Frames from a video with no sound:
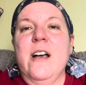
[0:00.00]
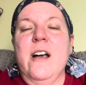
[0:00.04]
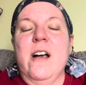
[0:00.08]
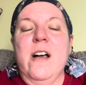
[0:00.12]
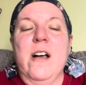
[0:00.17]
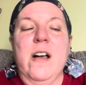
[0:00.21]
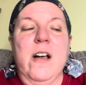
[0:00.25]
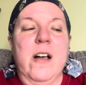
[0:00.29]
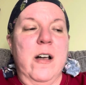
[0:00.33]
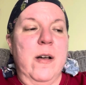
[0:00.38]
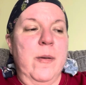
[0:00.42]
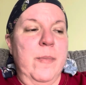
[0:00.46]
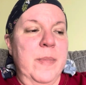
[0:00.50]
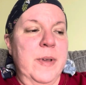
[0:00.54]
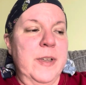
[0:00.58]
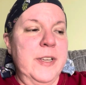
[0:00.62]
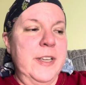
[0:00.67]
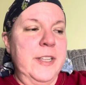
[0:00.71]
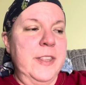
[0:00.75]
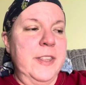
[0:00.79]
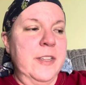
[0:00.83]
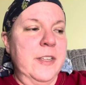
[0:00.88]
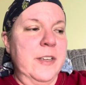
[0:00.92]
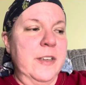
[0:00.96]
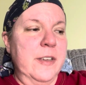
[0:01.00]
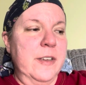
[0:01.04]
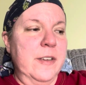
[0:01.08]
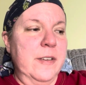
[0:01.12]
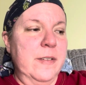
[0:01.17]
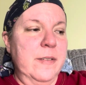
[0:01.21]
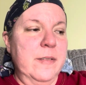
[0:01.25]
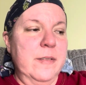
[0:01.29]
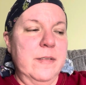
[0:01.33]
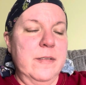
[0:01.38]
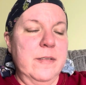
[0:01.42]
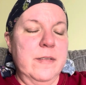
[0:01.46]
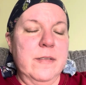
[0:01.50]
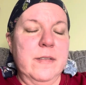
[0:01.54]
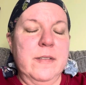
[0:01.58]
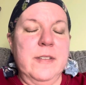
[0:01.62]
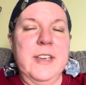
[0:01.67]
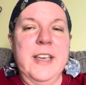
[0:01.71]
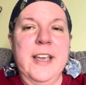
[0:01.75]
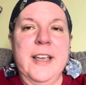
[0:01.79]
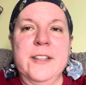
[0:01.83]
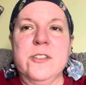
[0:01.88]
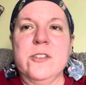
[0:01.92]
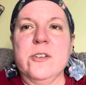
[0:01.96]
In the
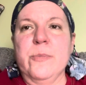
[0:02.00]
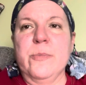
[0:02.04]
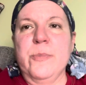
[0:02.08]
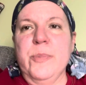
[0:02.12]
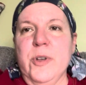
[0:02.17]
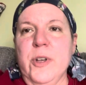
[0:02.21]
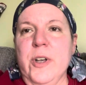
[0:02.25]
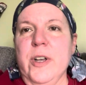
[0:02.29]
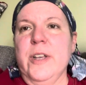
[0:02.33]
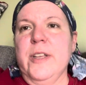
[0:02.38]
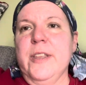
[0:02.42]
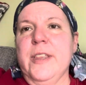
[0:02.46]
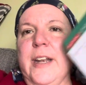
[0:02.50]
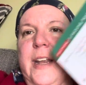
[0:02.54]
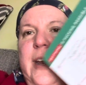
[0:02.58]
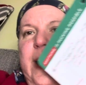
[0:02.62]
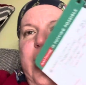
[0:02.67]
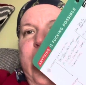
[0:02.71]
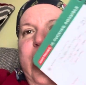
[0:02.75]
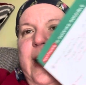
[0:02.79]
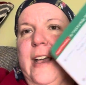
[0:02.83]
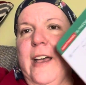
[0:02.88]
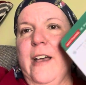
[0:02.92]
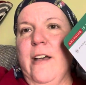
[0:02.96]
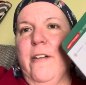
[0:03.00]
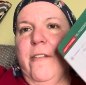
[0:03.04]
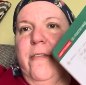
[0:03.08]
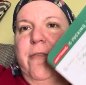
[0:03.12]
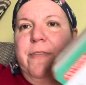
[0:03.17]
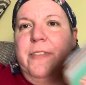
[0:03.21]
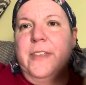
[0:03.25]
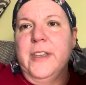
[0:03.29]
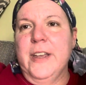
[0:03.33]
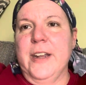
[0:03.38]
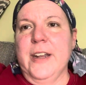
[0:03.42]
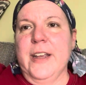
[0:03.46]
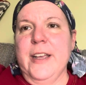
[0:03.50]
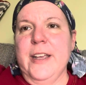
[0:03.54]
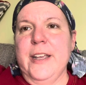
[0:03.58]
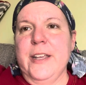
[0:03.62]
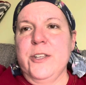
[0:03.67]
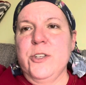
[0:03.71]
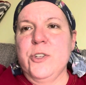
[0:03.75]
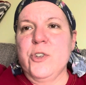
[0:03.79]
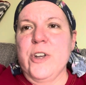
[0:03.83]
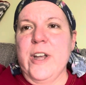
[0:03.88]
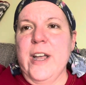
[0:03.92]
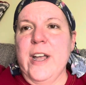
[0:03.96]
cancer book that I have, that I
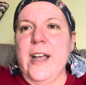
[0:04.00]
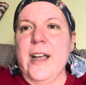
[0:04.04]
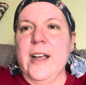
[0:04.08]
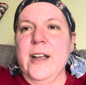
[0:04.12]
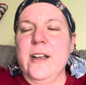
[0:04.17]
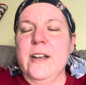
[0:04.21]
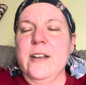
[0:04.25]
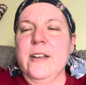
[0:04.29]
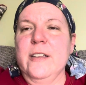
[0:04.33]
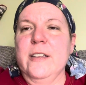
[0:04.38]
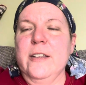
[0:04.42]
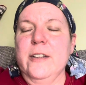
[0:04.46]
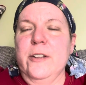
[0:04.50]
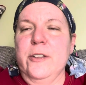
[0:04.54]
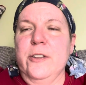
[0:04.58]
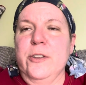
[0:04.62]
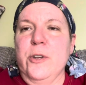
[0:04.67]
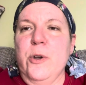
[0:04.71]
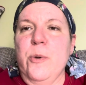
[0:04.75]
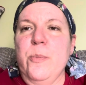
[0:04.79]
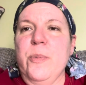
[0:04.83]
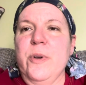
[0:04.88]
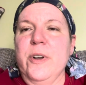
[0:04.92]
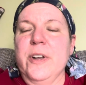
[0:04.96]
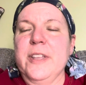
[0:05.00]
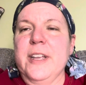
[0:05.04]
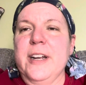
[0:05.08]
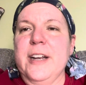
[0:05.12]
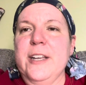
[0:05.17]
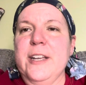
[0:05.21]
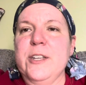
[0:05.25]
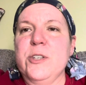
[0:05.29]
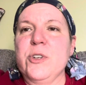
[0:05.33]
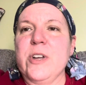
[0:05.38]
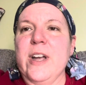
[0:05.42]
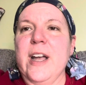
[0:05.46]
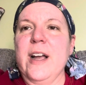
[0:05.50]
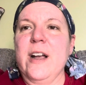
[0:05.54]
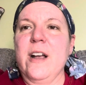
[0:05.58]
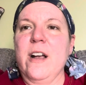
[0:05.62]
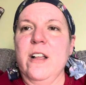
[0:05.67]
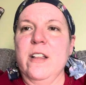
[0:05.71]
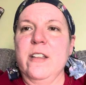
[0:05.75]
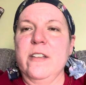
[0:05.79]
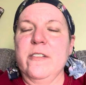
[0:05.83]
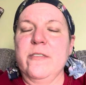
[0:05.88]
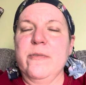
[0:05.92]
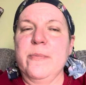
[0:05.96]
track, a little notebook that I track
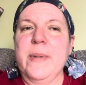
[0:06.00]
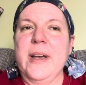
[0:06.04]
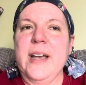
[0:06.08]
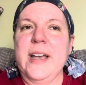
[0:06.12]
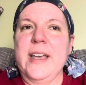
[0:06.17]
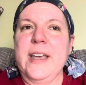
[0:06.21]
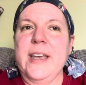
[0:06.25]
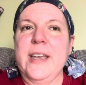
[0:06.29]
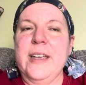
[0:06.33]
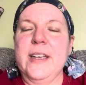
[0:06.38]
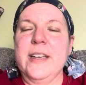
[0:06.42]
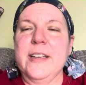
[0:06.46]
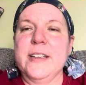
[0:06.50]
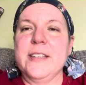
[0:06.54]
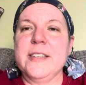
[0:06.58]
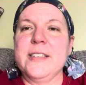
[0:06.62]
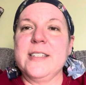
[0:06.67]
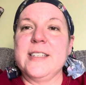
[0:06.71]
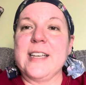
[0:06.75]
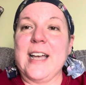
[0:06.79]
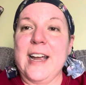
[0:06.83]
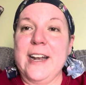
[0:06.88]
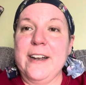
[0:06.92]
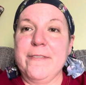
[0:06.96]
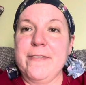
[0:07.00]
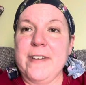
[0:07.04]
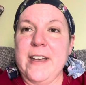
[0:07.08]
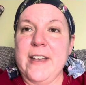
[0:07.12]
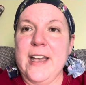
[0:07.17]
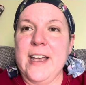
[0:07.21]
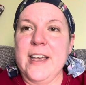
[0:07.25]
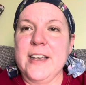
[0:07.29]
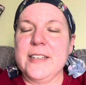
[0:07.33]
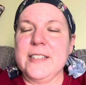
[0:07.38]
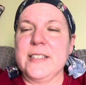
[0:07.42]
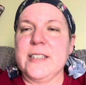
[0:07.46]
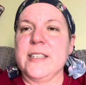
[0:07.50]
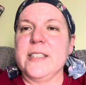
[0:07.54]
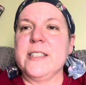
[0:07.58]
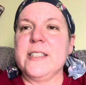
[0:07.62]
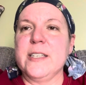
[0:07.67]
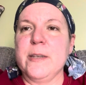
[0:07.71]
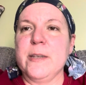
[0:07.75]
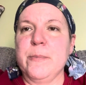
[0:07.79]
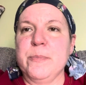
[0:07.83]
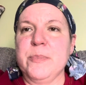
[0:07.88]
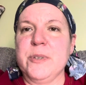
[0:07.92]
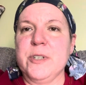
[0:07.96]
all of my side effects and
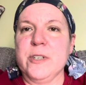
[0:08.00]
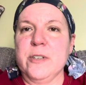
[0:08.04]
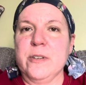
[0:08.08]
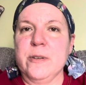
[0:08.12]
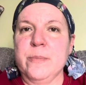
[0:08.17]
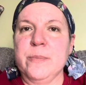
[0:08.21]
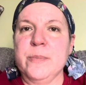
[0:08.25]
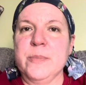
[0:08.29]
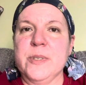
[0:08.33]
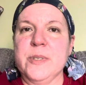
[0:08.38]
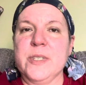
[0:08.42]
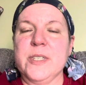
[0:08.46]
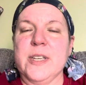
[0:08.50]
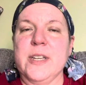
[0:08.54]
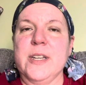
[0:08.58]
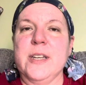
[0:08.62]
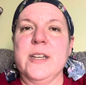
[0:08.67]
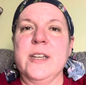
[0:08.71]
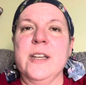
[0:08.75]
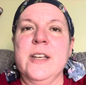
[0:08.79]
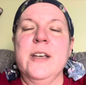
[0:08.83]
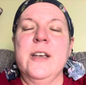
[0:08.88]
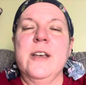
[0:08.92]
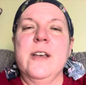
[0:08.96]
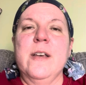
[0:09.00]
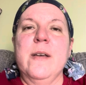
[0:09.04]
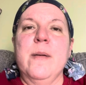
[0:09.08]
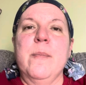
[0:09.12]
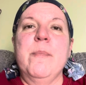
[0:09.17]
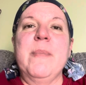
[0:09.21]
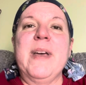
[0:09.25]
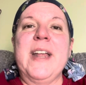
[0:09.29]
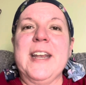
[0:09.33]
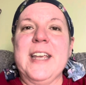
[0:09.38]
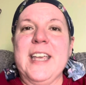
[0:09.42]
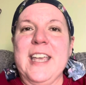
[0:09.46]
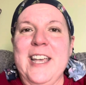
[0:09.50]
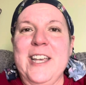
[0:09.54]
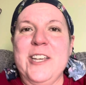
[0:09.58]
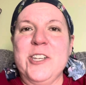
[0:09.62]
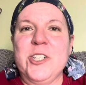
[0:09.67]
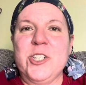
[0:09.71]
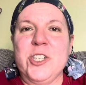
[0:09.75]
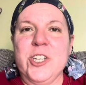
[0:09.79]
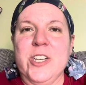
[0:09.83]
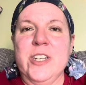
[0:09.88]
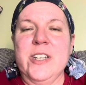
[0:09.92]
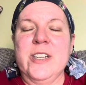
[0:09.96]
symptoms and
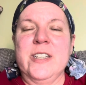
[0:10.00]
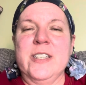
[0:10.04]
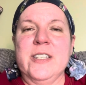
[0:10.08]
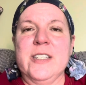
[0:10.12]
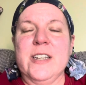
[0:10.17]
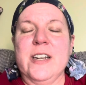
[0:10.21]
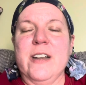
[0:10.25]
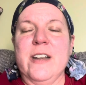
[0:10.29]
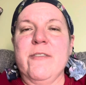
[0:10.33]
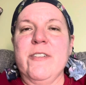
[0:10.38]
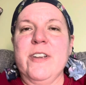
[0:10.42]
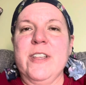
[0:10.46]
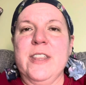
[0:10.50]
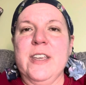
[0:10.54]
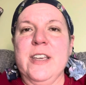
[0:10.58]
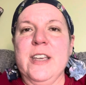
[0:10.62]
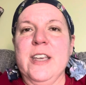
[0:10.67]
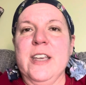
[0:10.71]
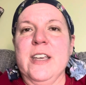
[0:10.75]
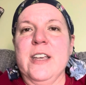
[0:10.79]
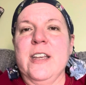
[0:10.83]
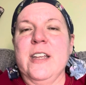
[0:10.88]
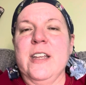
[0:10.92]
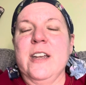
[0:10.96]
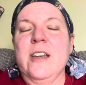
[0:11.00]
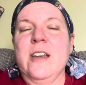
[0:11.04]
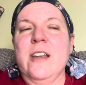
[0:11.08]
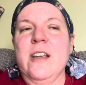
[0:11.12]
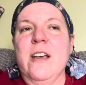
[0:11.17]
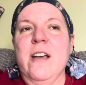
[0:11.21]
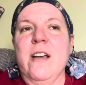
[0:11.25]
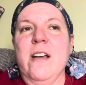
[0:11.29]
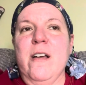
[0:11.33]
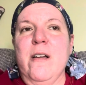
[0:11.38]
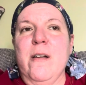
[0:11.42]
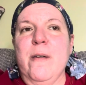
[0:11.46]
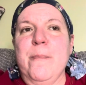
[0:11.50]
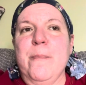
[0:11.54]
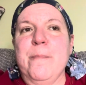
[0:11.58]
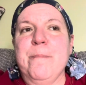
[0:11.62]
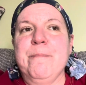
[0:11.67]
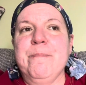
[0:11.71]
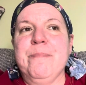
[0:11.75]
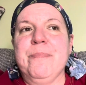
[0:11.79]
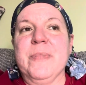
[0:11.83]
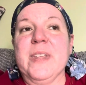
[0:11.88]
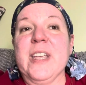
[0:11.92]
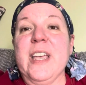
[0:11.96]
medications and everything in,
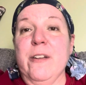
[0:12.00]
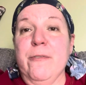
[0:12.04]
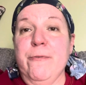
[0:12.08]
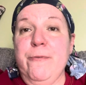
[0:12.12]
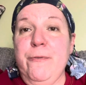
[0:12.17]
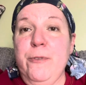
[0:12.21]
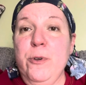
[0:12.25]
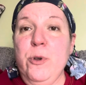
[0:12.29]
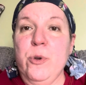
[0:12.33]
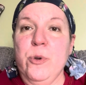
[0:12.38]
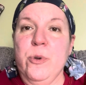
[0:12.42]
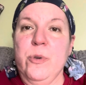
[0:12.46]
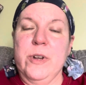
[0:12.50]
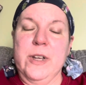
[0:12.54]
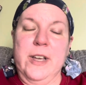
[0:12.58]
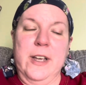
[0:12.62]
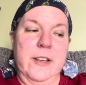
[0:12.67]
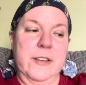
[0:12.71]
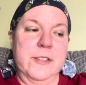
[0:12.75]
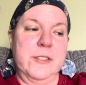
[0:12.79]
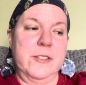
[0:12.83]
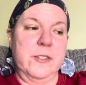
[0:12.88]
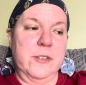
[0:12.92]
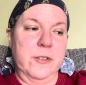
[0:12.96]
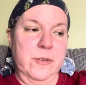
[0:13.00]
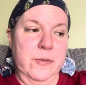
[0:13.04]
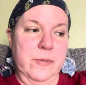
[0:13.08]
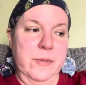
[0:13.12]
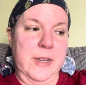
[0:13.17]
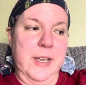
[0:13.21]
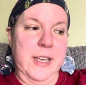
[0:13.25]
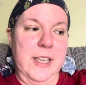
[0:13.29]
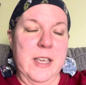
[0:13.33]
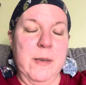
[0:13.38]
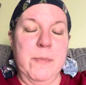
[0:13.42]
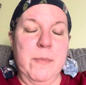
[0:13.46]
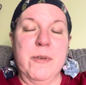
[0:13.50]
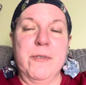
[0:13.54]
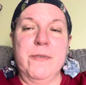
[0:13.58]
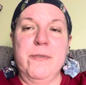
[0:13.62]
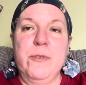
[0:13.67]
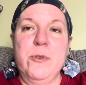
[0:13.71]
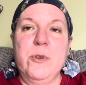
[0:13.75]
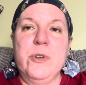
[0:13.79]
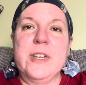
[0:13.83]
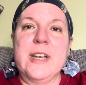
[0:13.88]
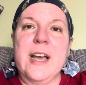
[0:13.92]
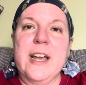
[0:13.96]
and food. I keep a
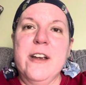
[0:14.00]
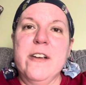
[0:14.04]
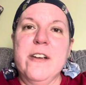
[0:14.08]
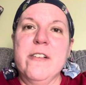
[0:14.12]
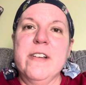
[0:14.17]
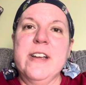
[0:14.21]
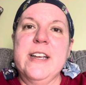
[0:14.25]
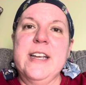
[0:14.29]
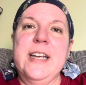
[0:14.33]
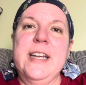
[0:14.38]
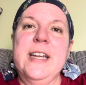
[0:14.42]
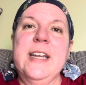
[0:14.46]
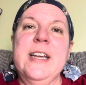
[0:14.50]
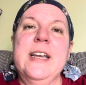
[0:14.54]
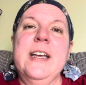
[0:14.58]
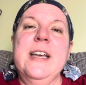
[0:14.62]
food diary.